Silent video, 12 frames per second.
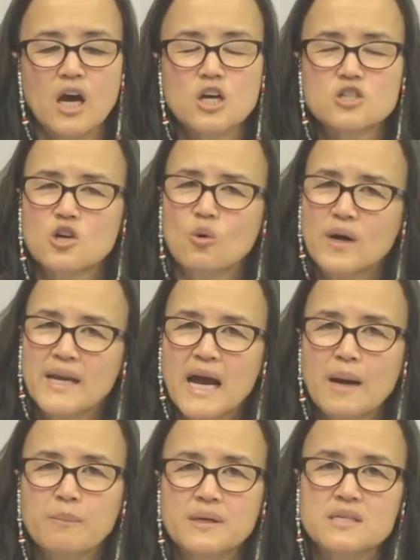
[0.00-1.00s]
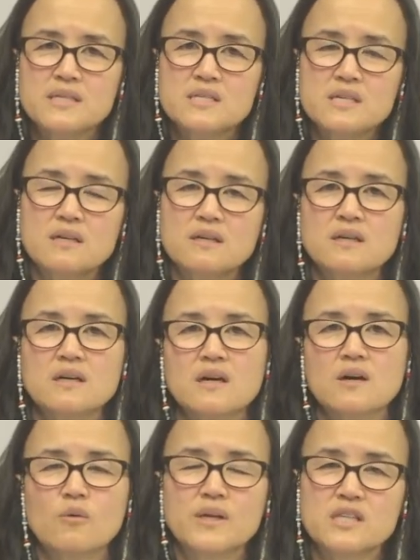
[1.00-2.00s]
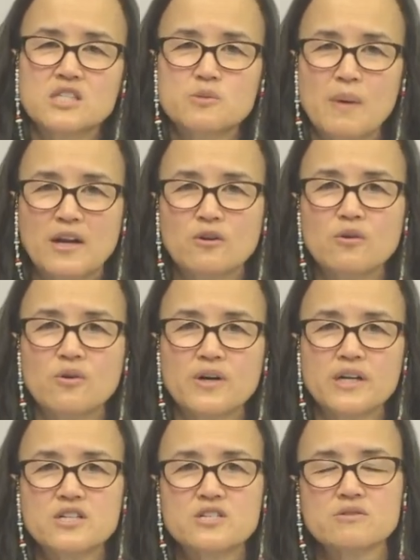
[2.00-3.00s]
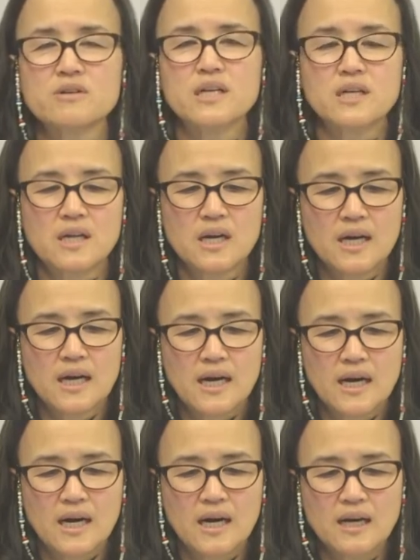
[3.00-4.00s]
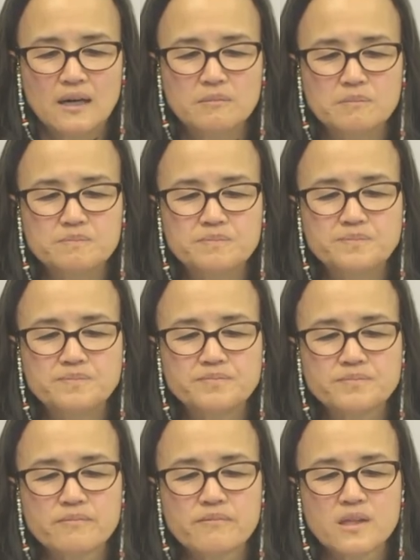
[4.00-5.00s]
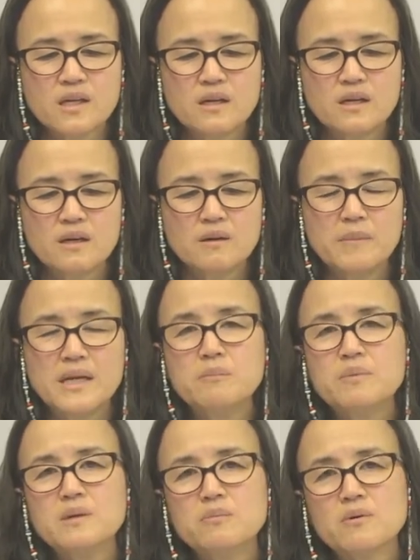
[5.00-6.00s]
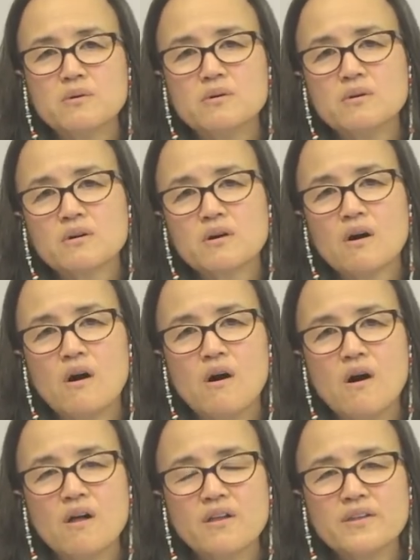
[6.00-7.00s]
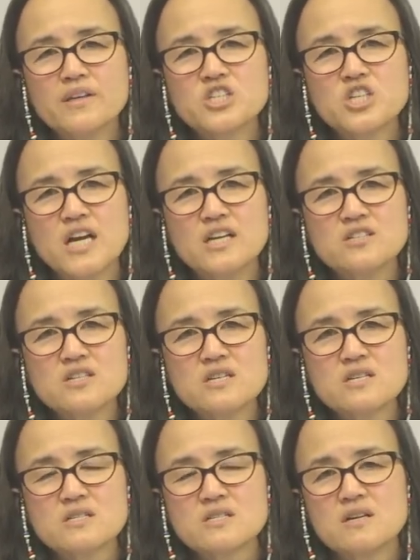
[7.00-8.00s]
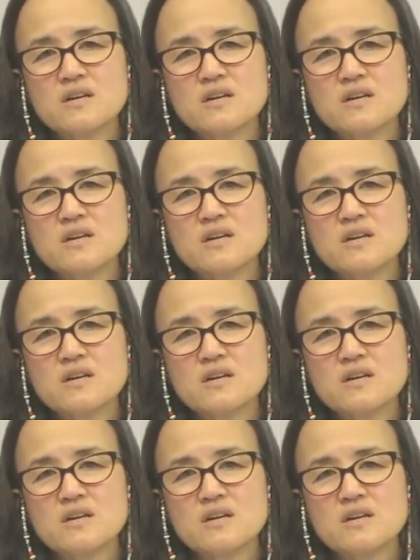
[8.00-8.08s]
So what happens with spinal cord injury? Many people call the changes